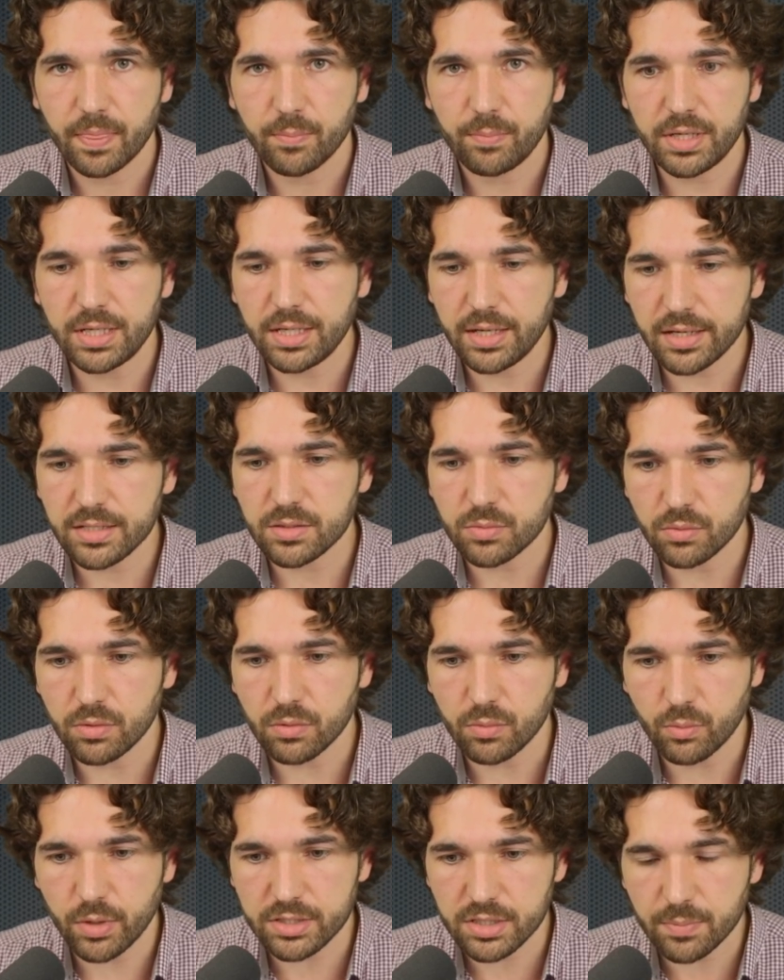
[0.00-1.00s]
BDS
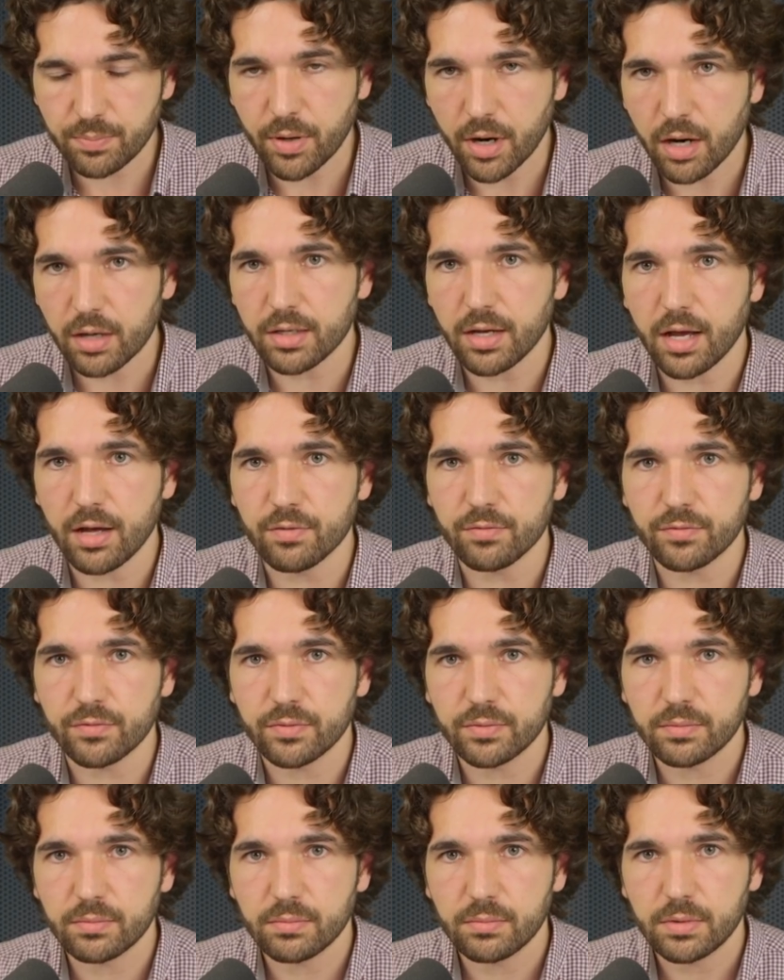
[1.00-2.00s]
was a part of